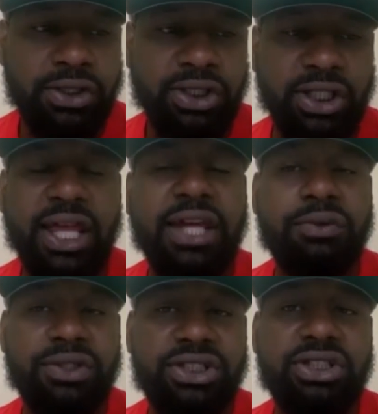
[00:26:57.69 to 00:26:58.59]
your
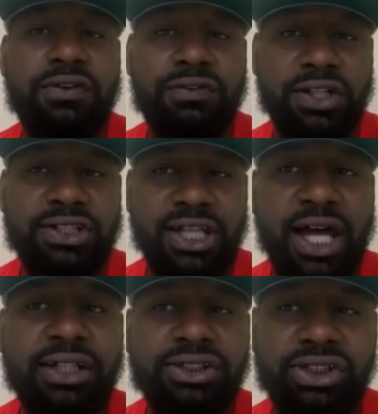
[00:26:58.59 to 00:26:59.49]
language and your
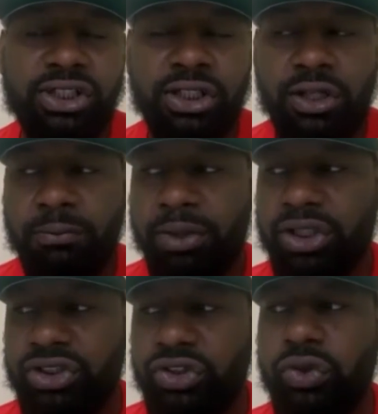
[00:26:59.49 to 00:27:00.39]
phraseology,
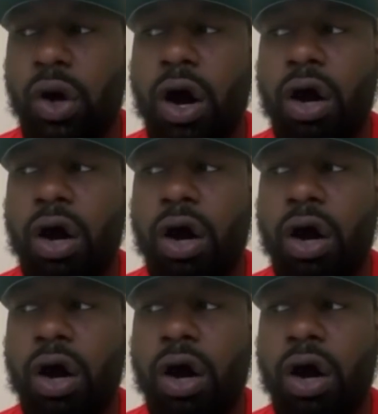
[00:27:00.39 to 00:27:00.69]
because you